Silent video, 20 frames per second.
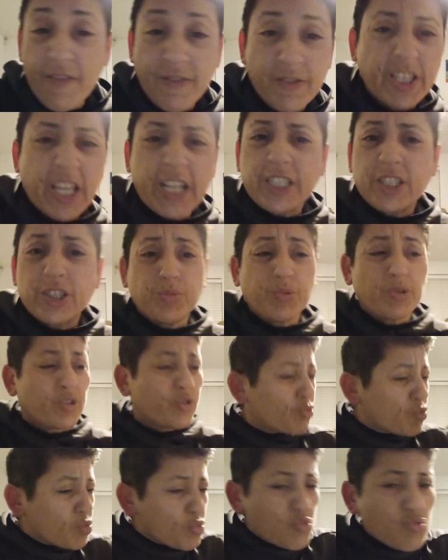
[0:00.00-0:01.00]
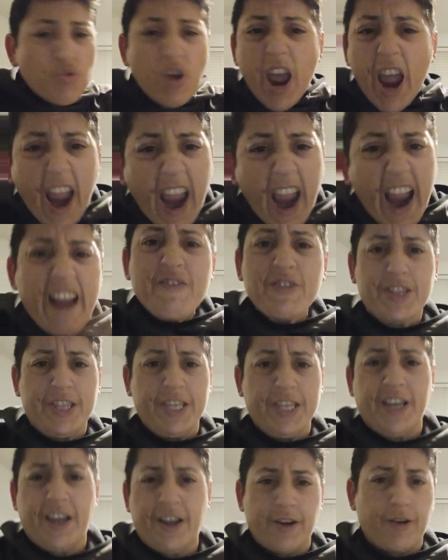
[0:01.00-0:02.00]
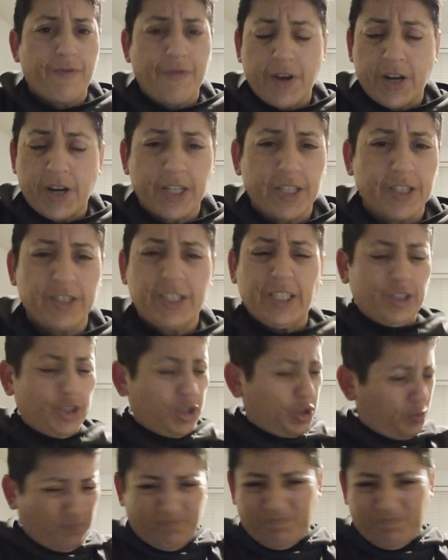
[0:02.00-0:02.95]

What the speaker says: They just would have threw everything at your fucking. They just,